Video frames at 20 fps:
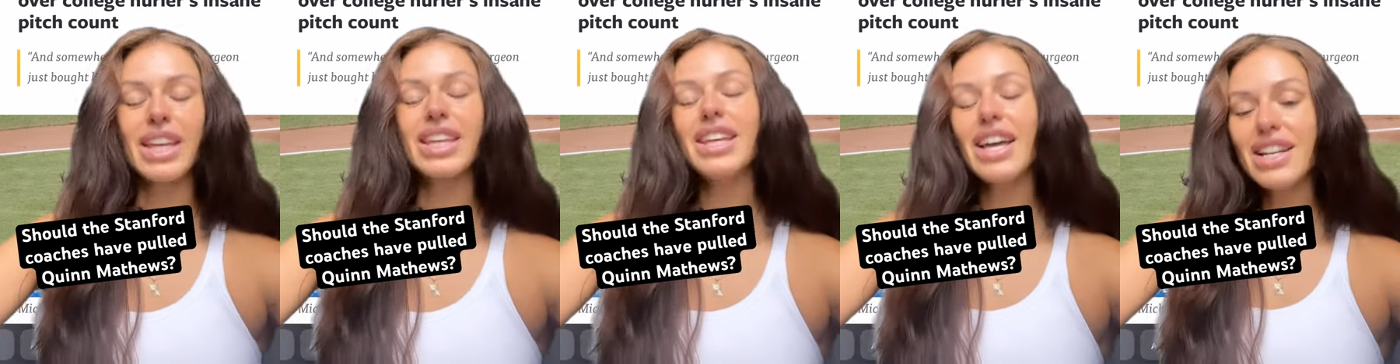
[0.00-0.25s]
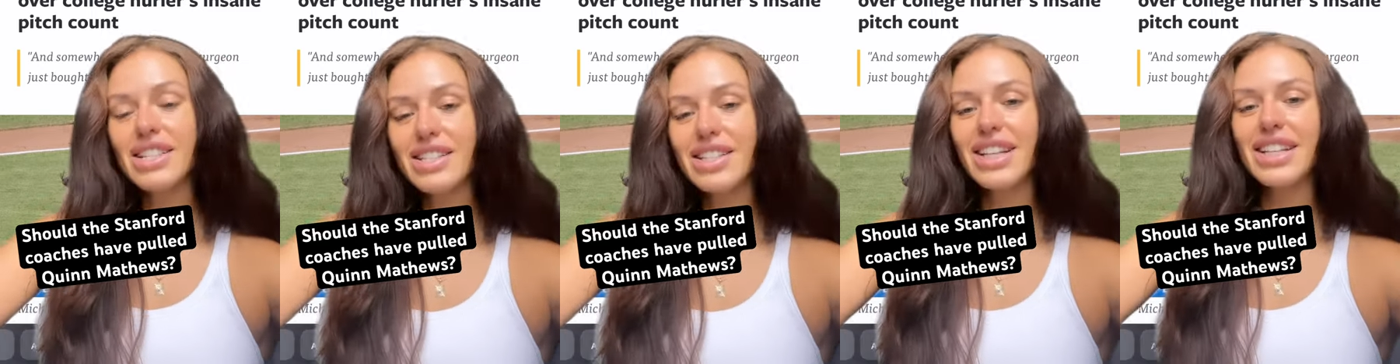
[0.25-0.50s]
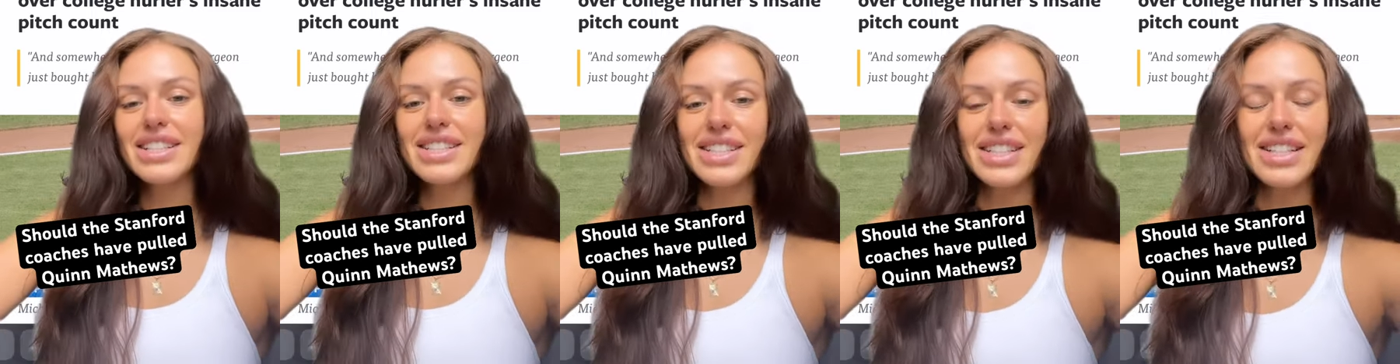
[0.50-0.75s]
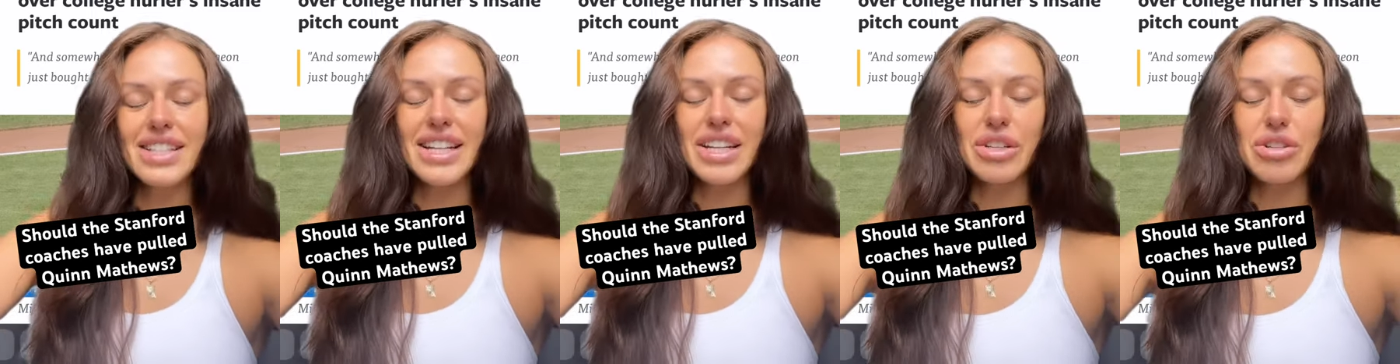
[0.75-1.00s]
Yes, he had
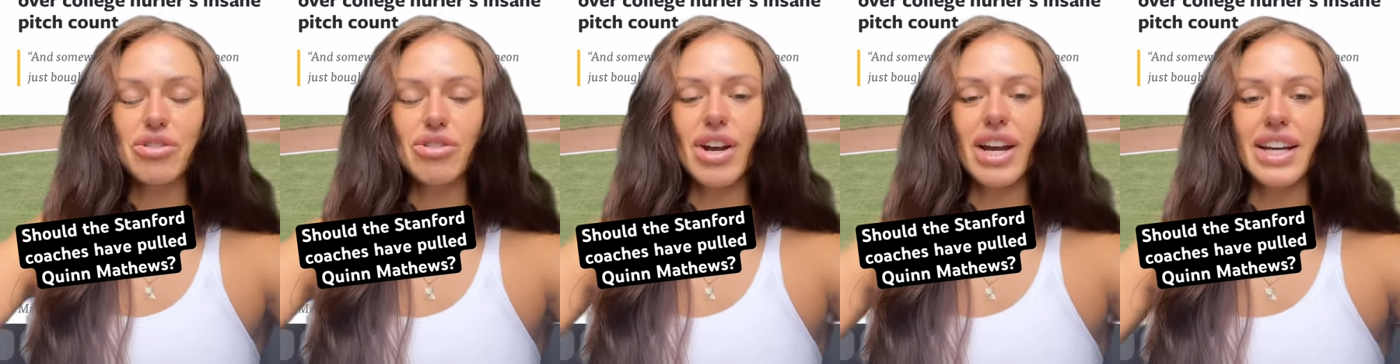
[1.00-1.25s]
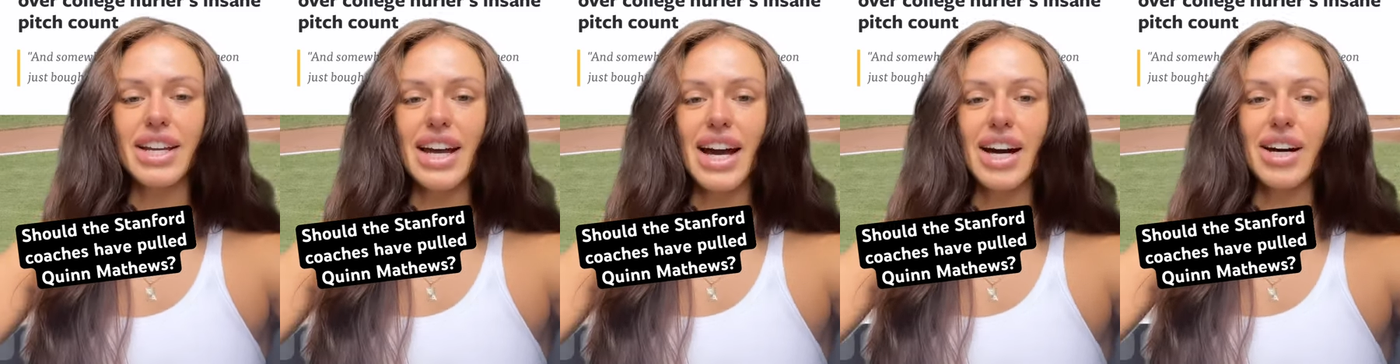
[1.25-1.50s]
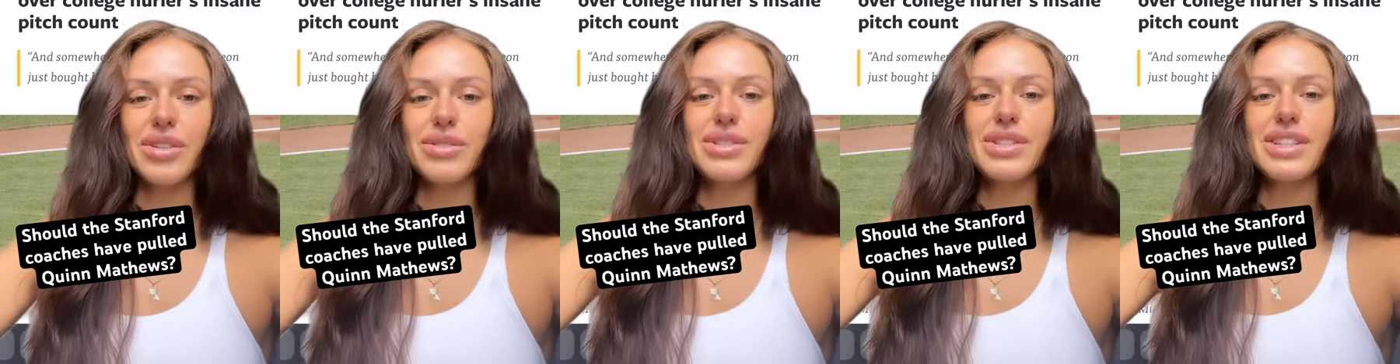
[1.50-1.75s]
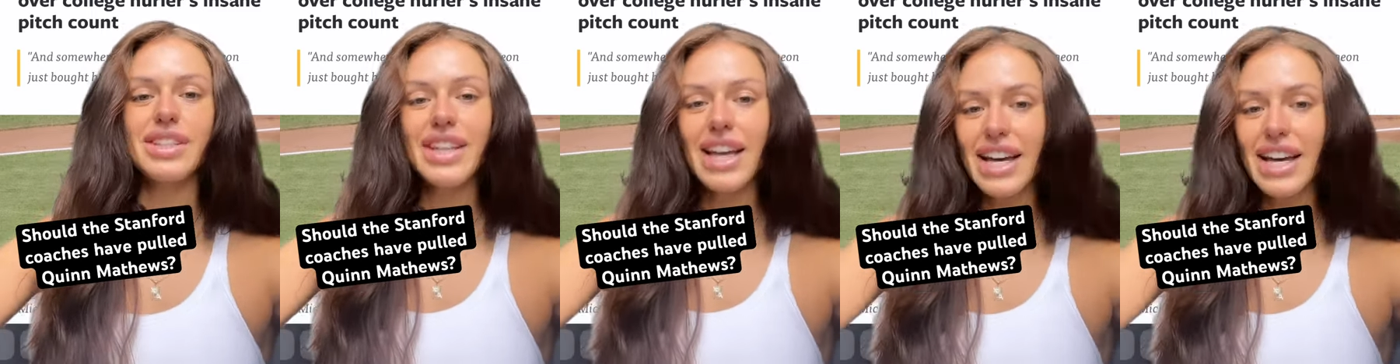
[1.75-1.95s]
16 strikeouts.